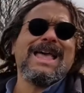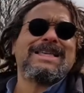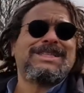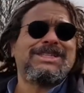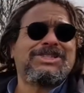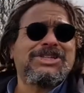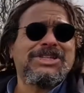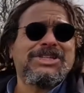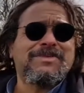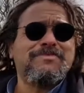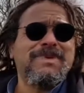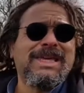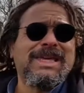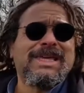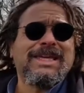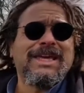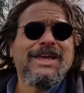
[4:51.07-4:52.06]
Is it just
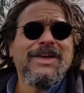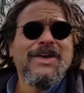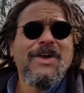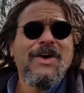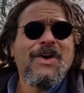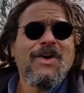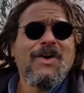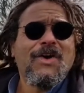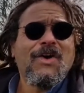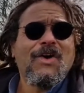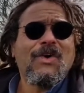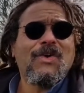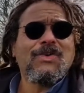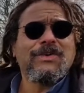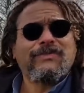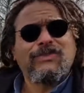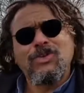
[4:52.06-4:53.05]
me?
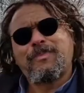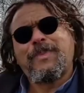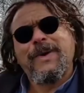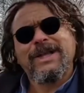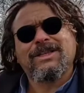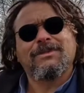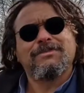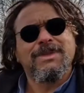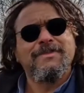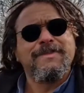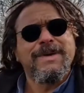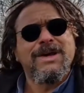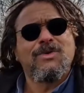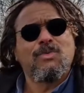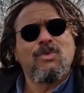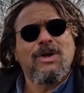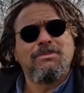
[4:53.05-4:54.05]
Or if you picked up the
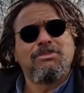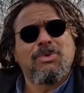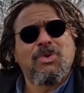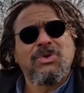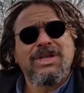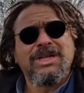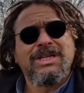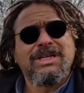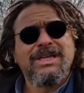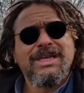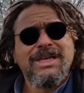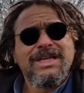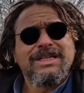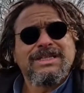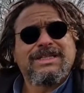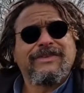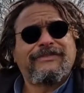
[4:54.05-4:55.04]
mail one morning
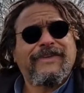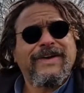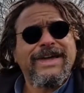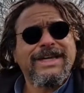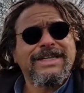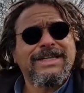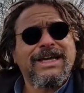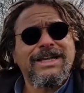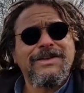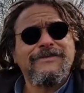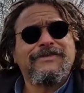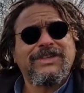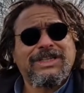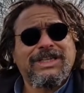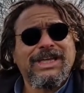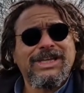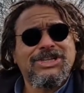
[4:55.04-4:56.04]
to find an
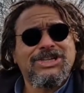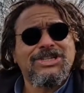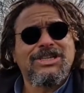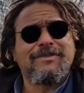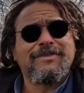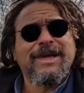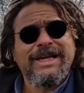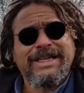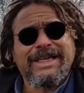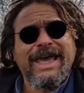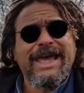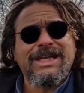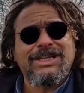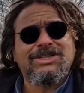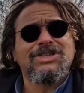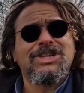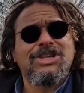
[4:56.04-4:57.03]
invitation to be a
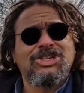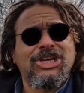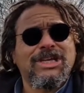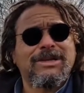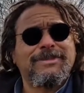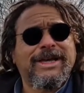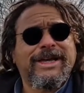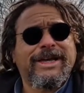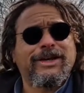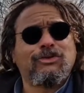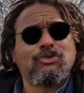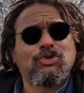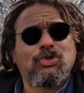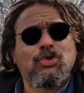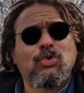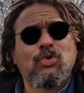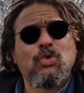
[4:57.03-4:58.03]
guest on the Jeremy Kyle
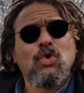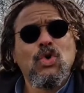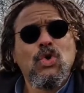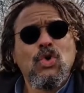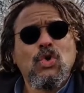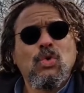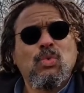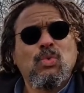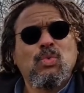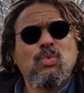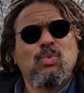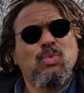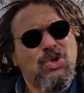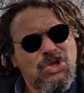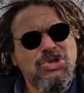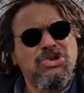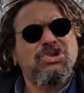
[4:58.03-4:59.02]
show,
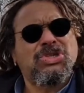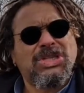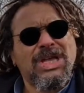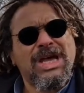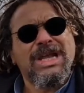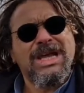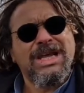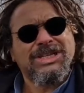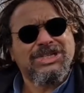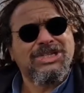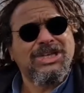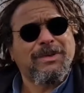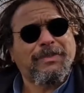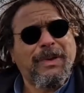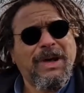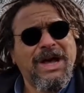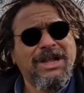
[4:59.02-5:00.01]
would, don't you start asking
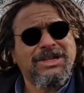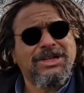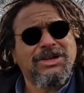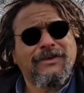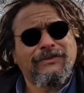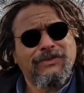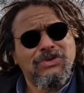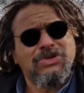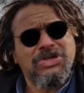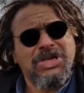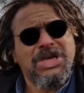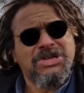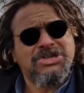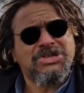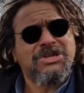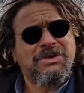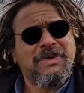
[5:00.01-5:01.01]
your partner a few
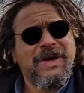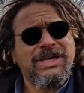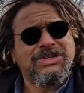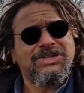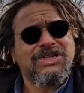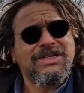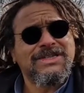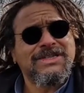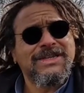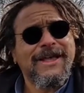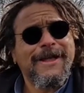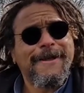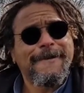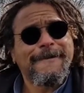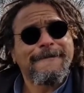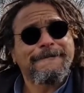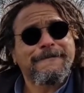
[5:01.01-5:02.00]
searching questions?
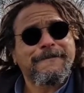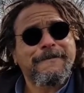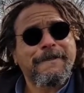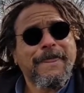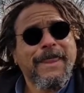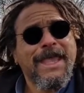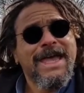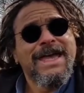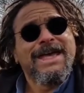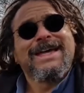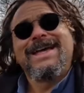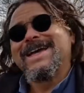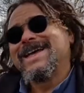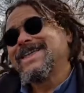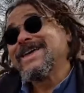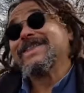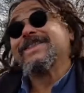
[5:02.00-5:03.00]

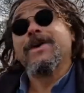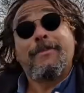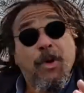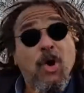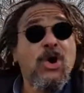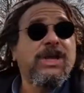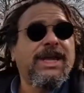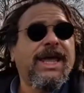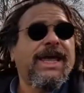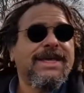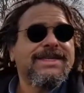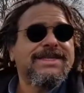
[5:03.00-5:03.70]
The point